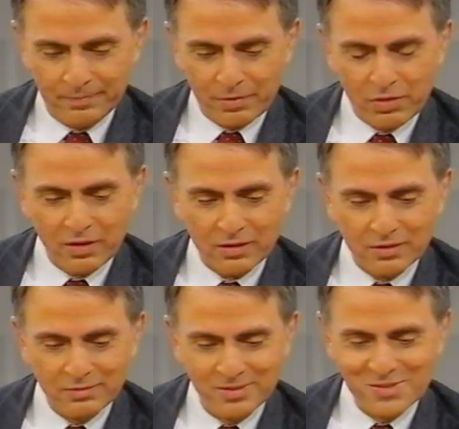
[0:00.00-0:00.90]
think
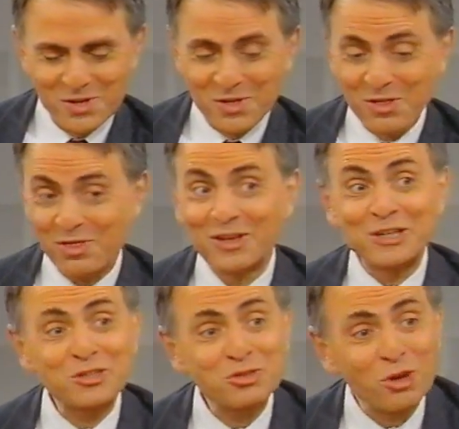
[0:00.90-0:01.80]

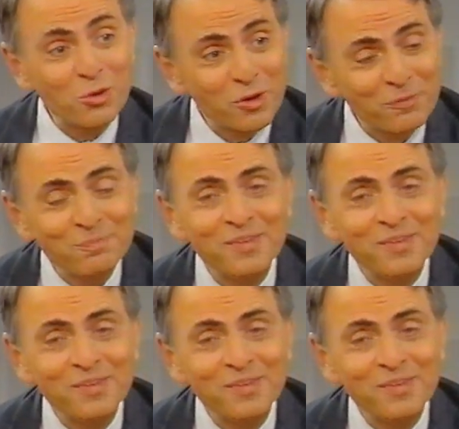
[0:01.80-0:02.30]
is a strong word.